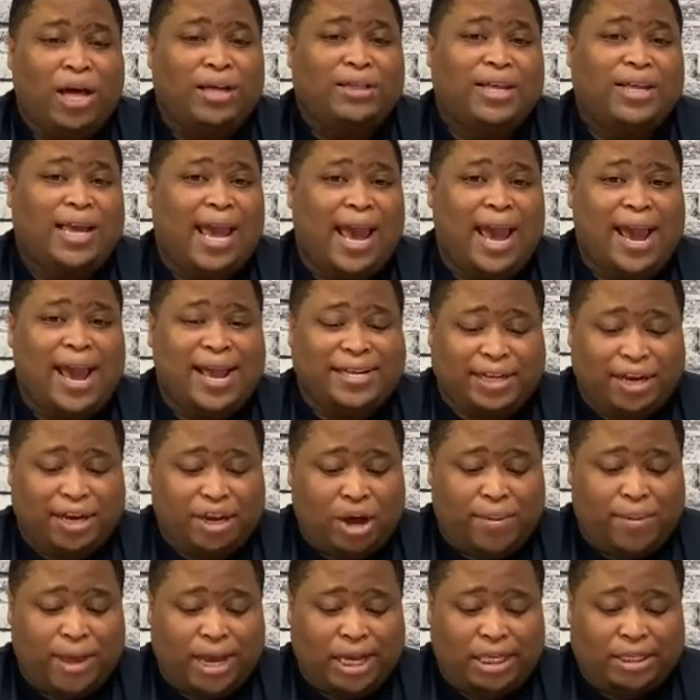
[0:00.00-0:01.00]
the gays are
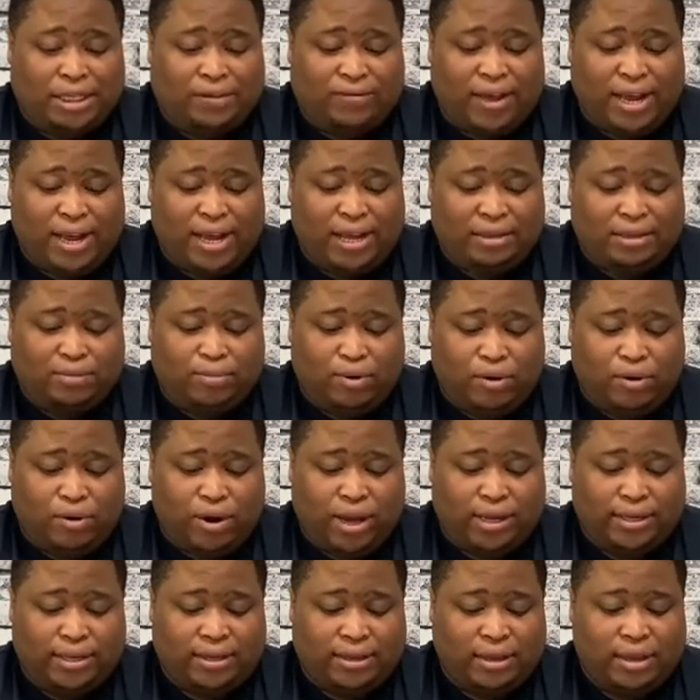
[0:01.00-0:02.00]
your biggest fans,
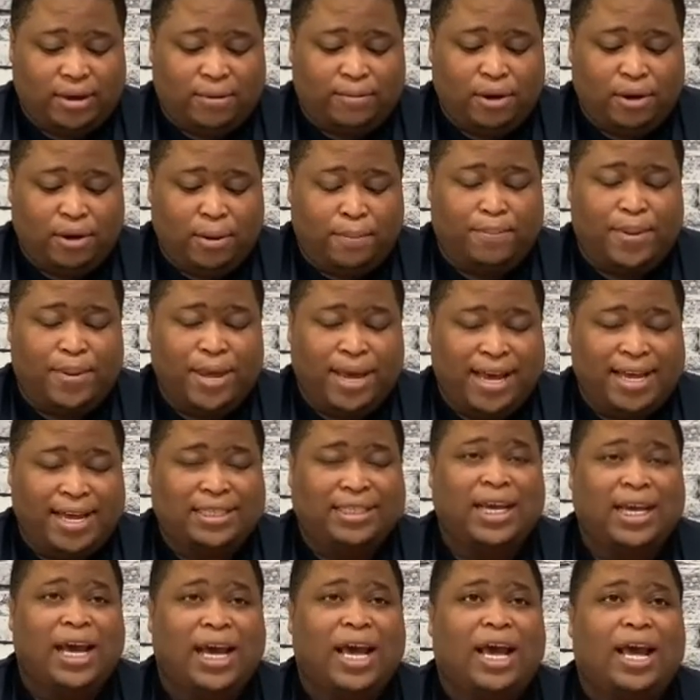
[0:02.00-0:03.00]
boy, your
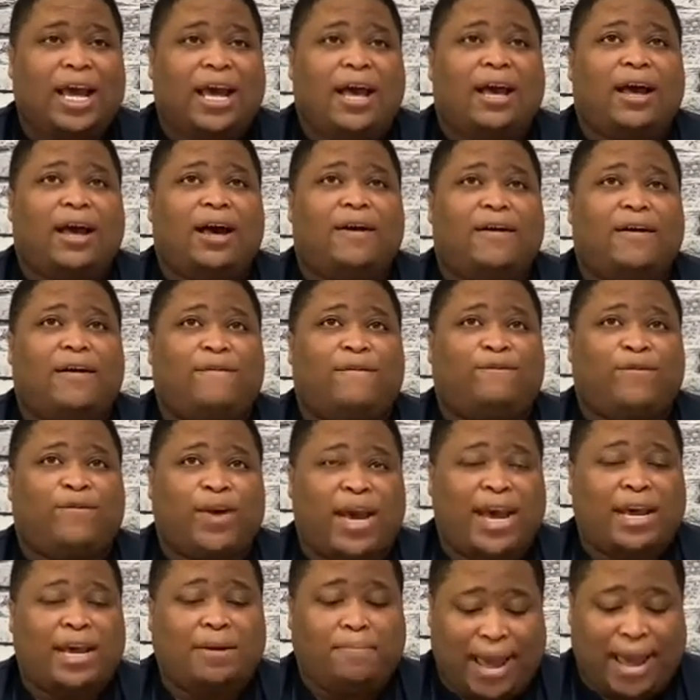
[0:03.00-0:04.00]
biggest
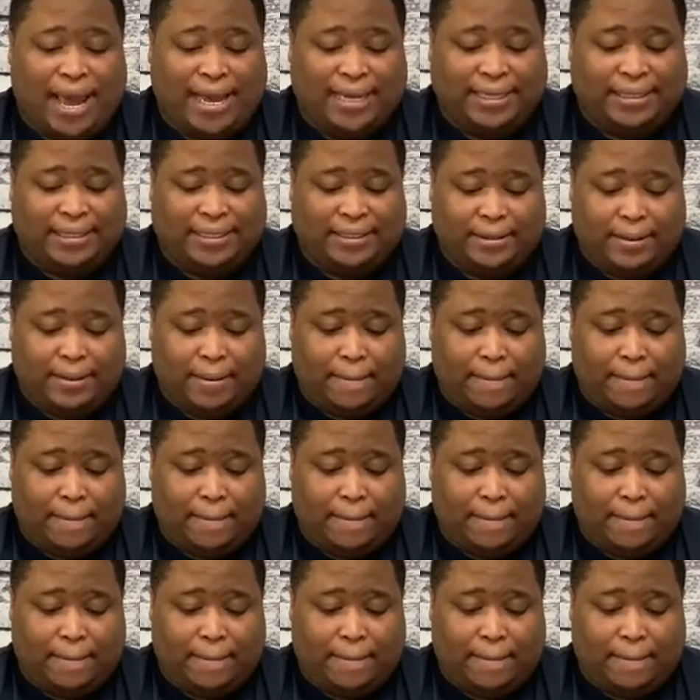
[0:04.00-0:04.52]
fan base.